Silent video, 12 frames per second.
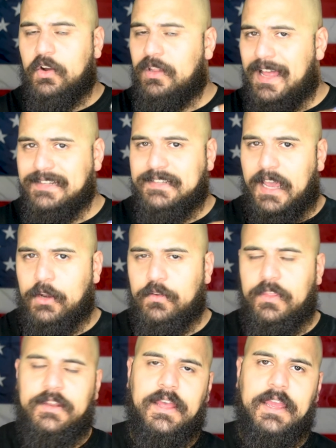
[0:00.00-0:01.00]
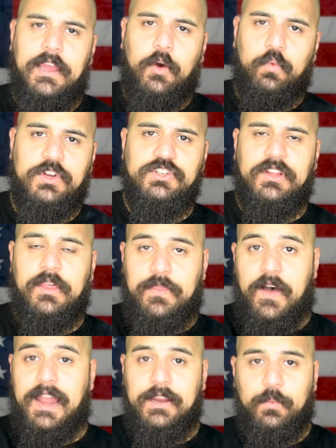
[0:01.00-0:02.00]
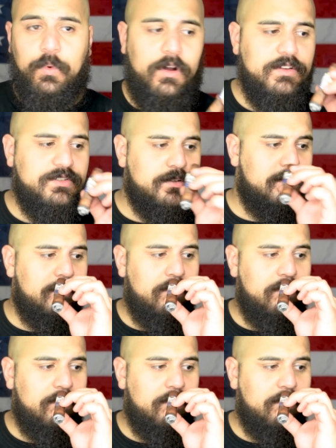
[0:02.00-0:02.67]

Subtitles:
there a lot tighter than I originally thought it was.